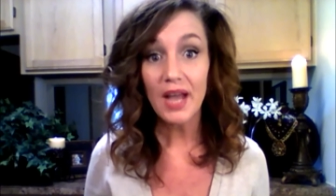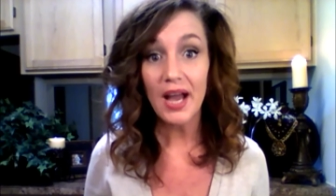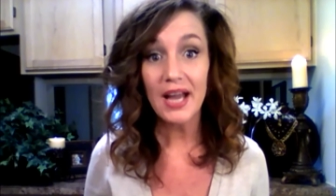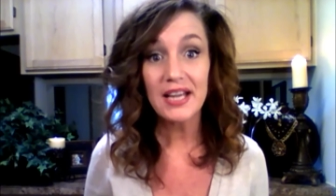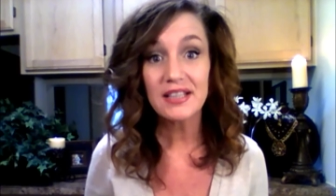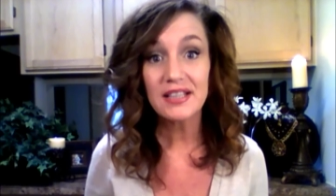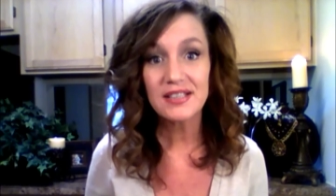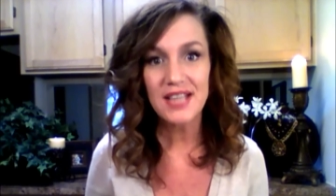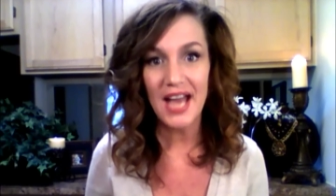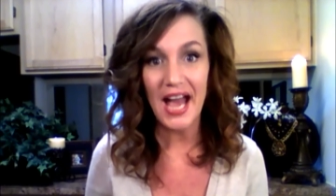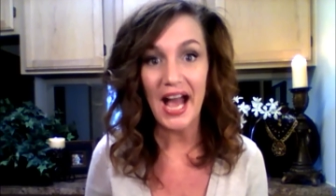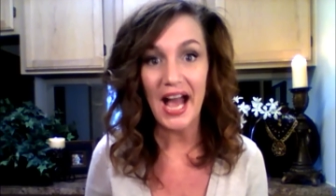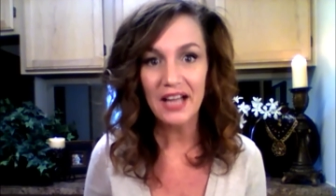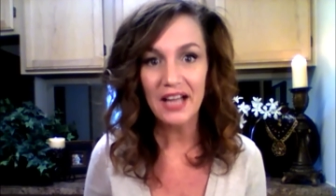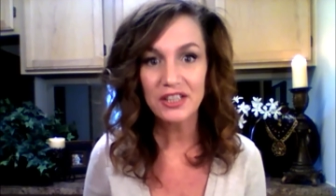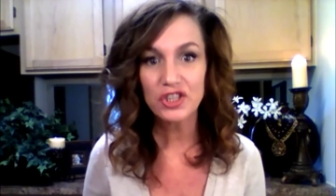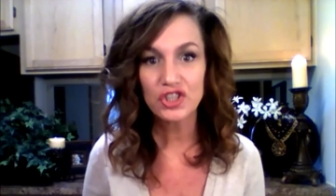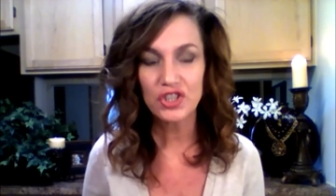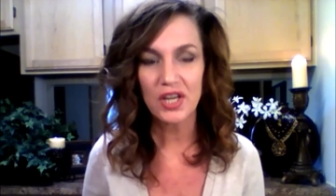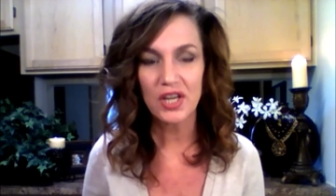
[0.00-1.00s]
I
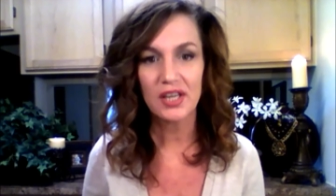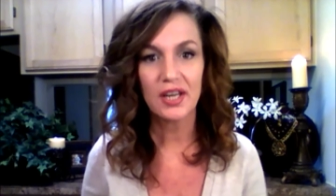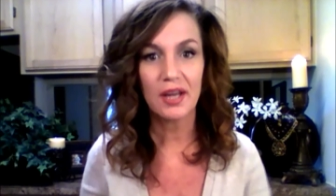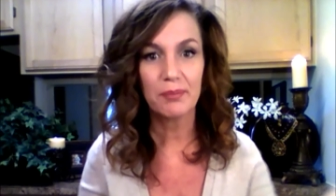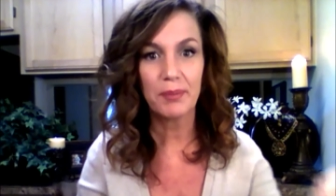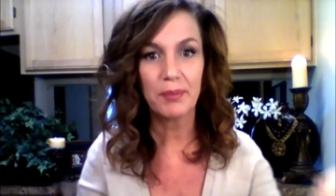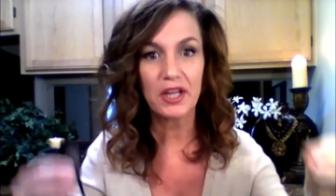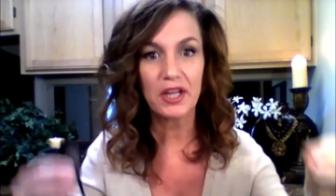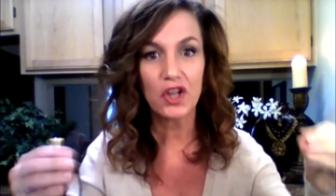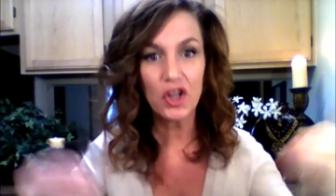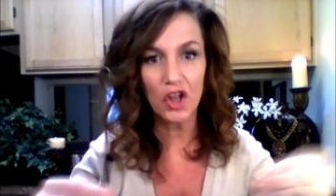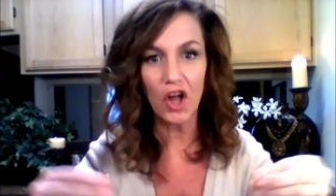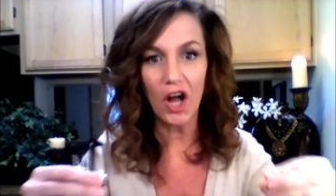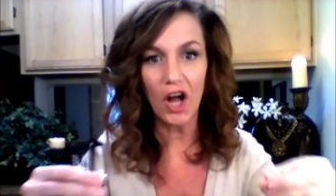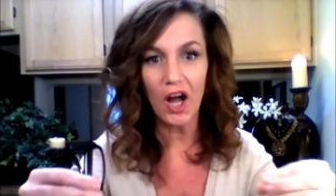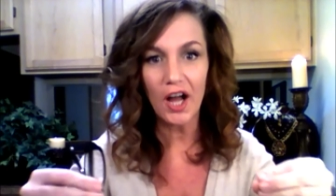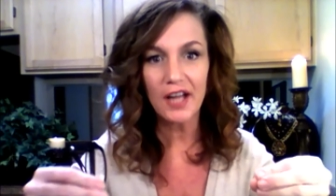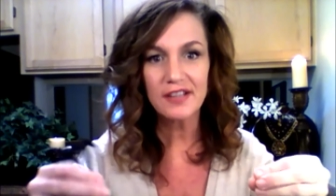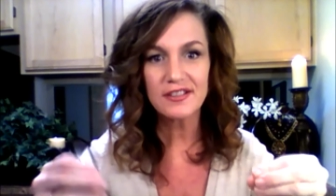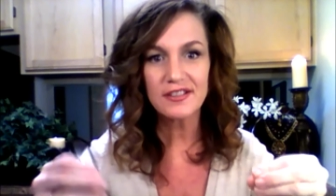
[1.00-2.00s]
attach, and at my
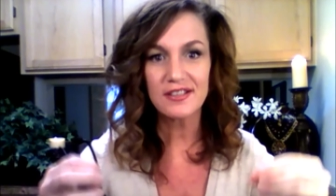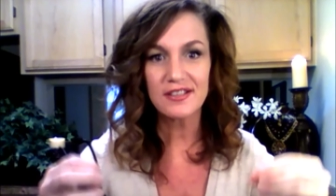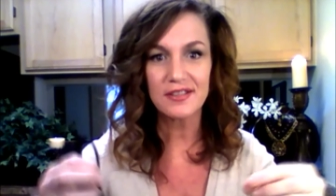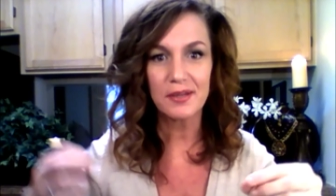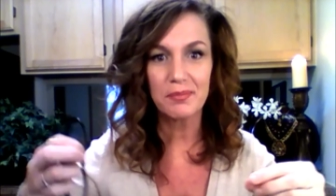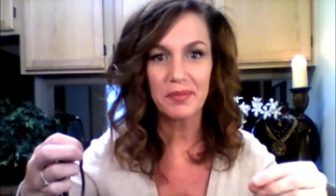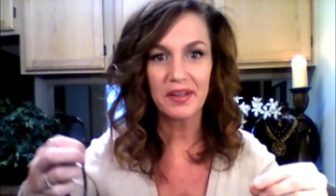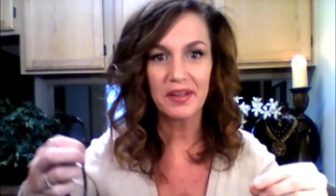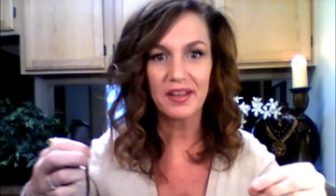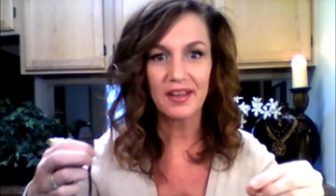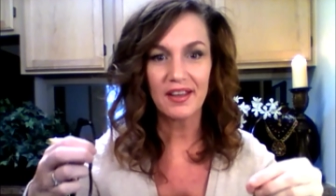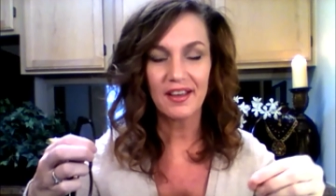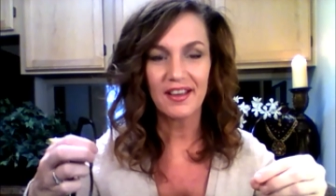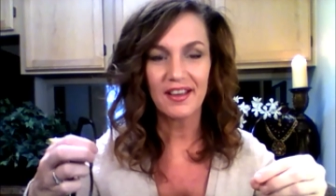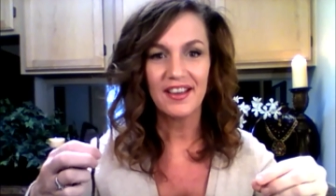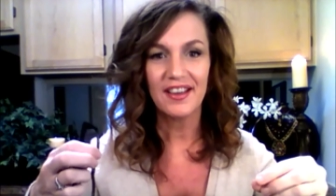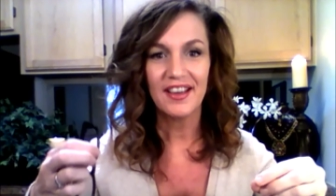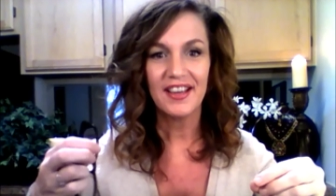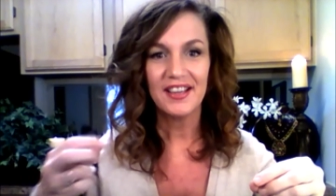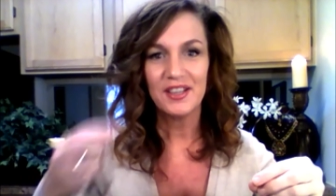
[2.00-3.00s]
claws, because I'm like,
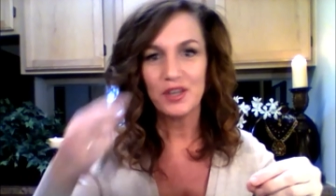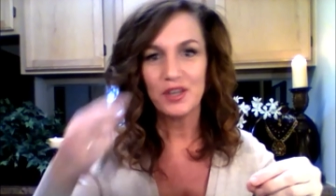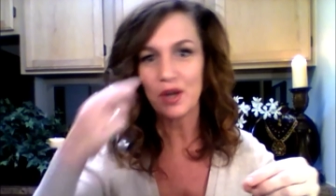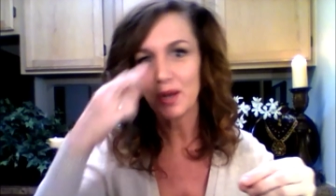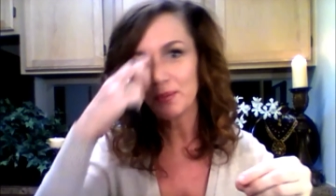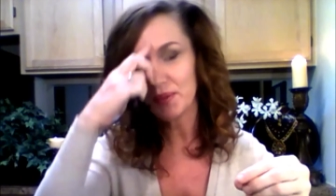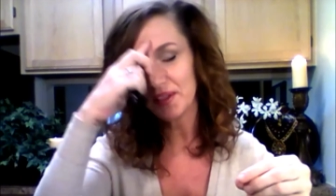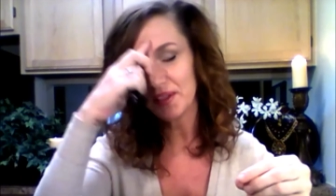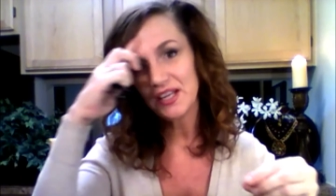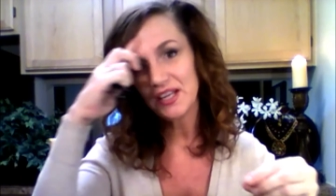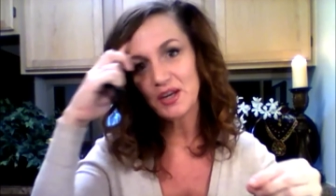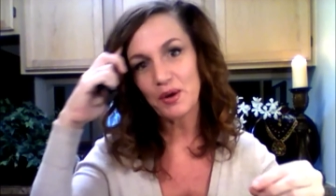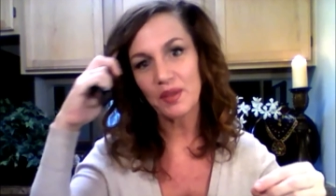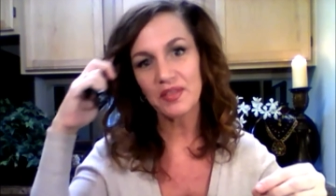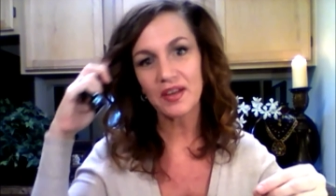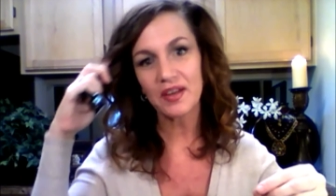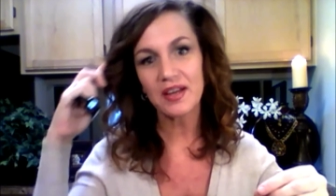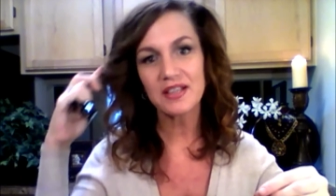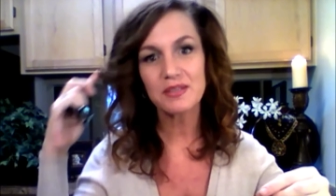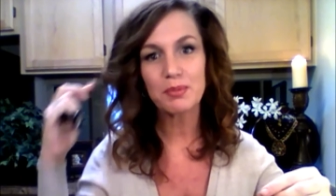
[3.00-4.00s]
you know, I'm a Leo
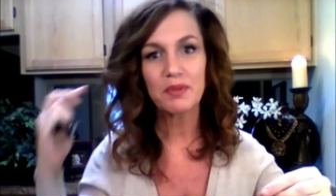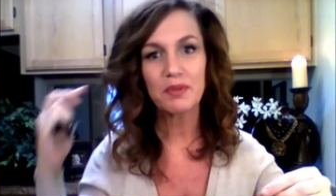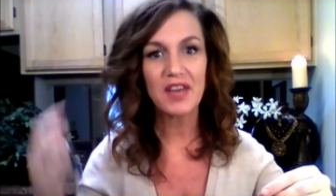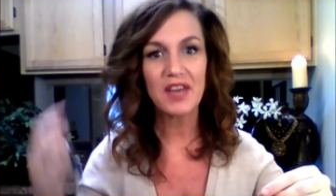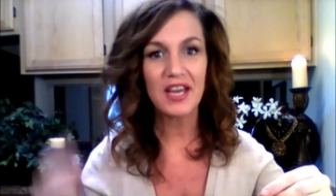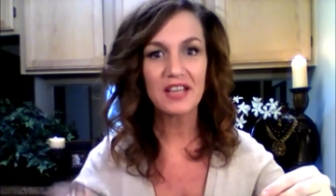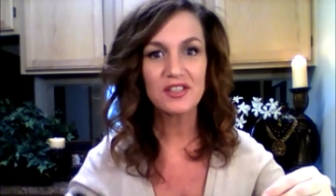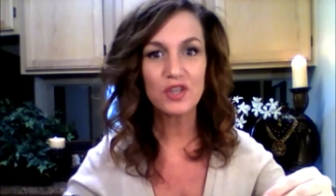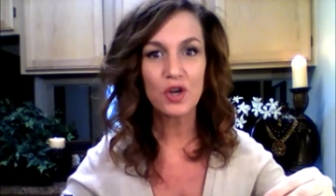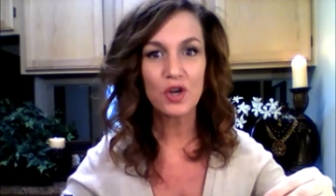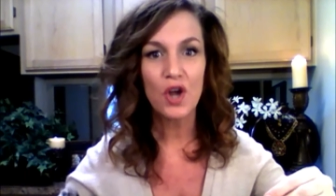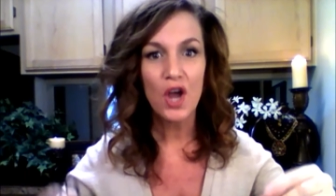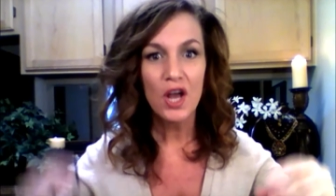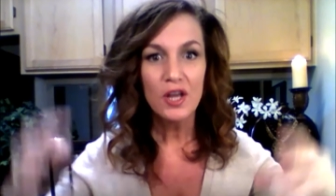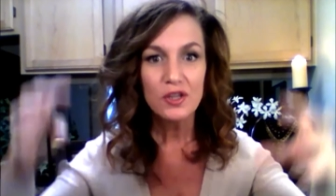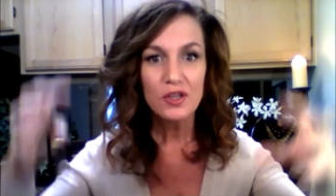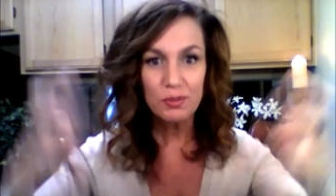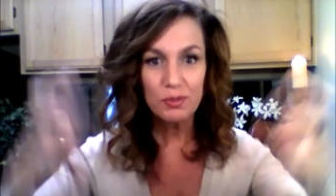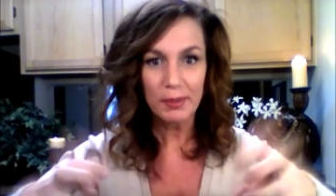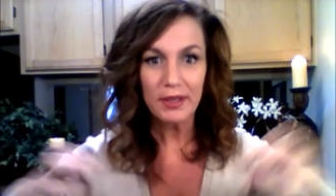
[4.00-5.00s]
on the cusp of Cancer,
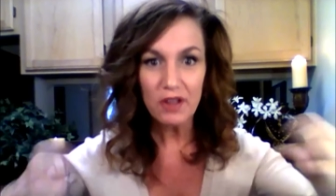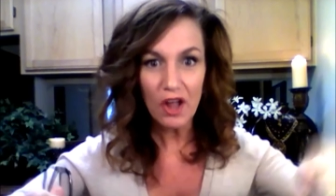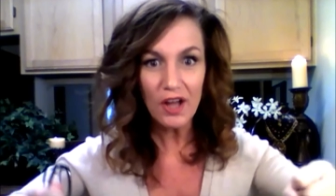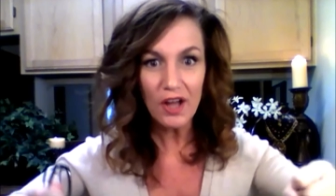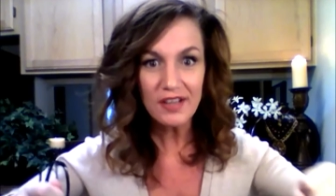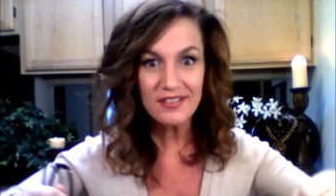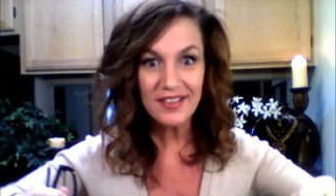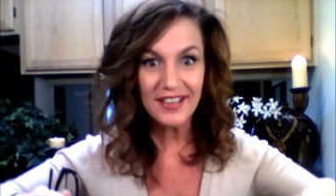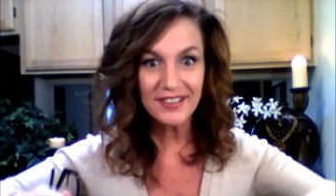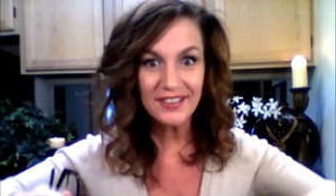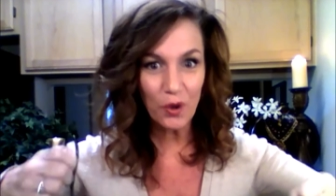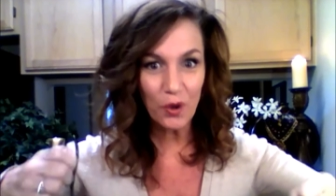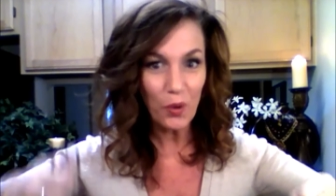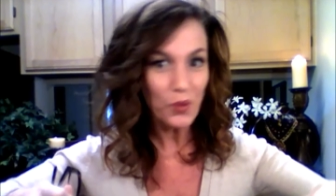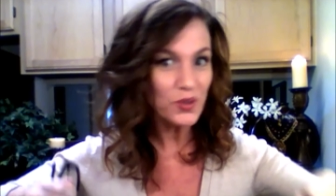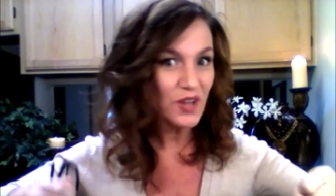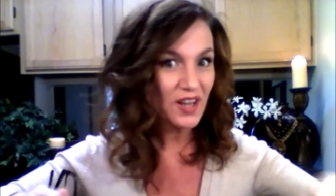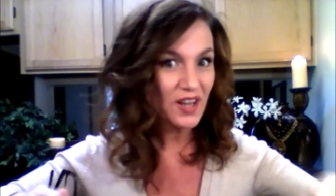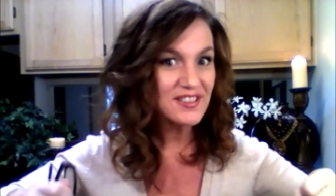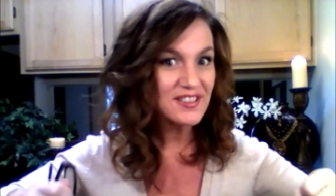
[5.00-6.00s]
so my claws like to
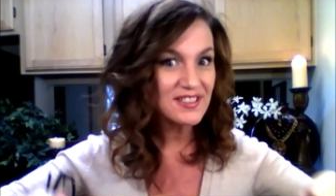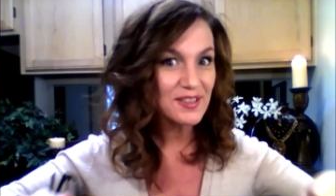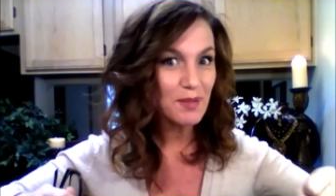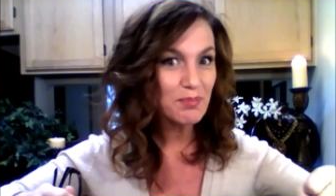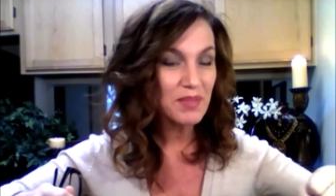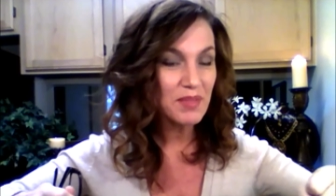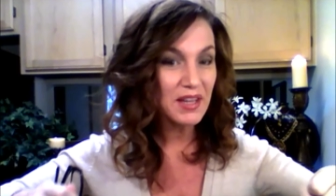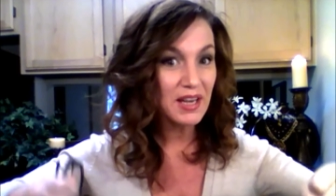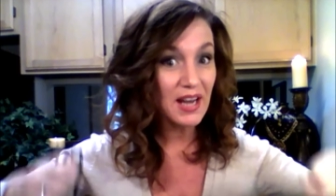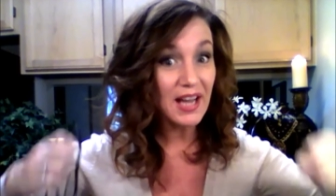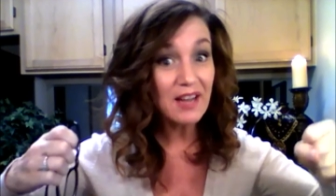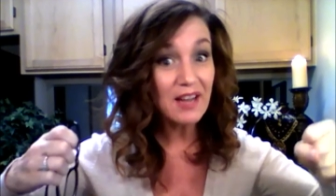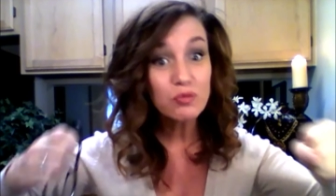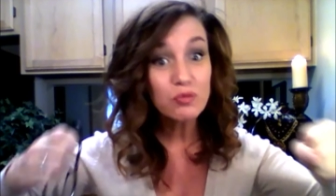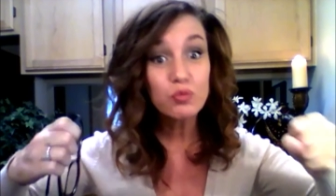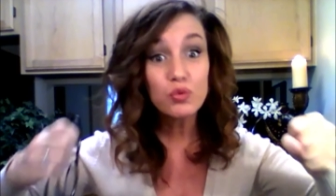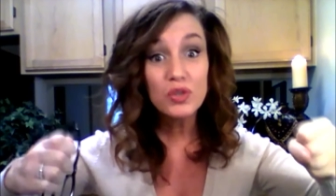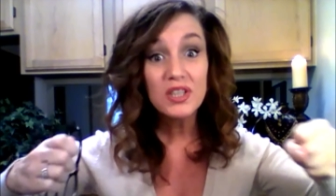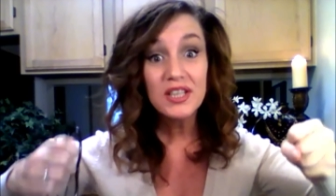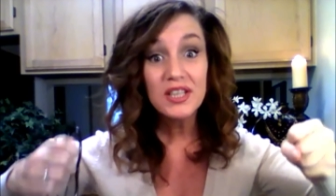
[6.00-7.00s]
hold on to something, and I
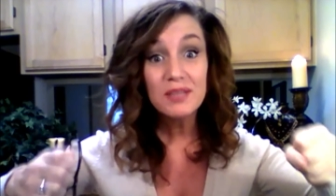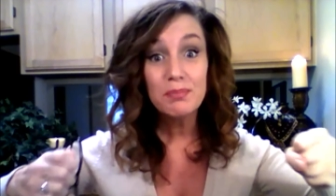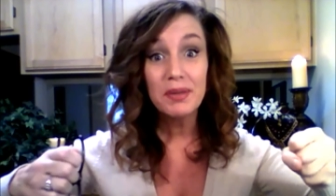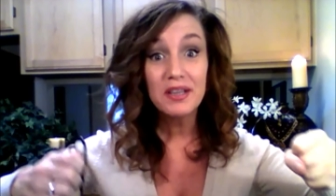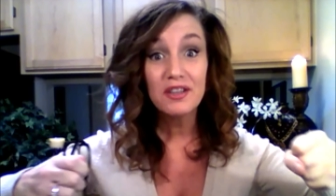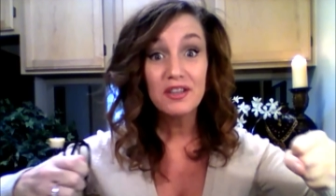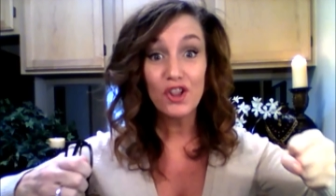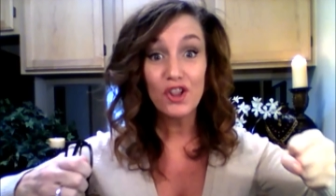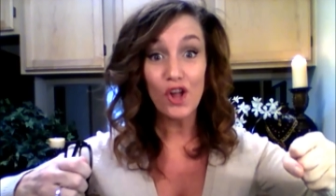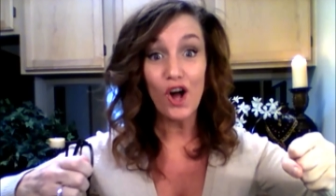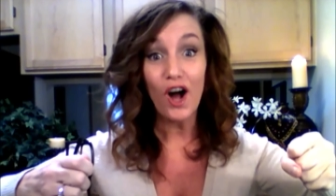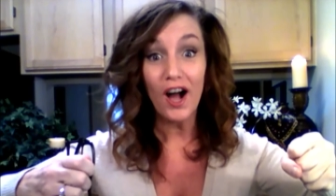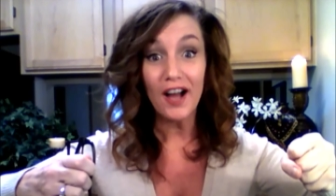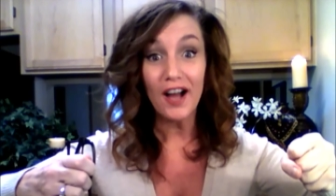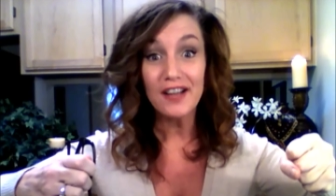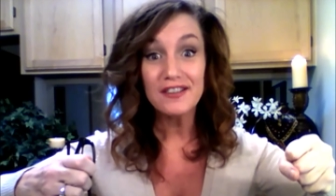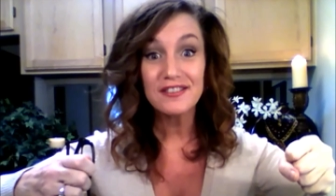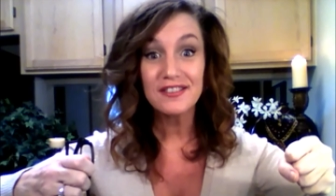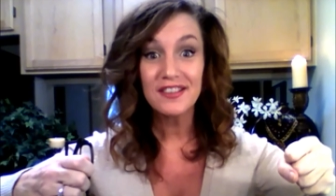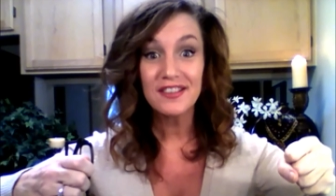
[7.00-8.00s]
have really big claws.